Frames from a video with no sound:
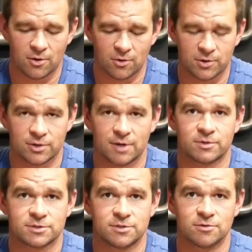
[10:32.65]
or you're
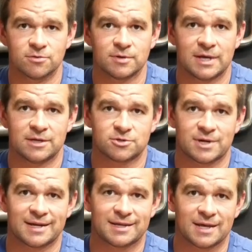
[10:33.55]
number two and you're
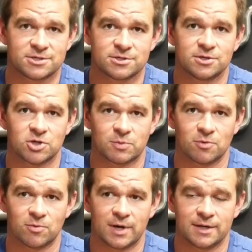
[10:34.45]
trying to catch number
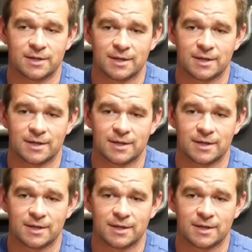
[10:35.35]
one.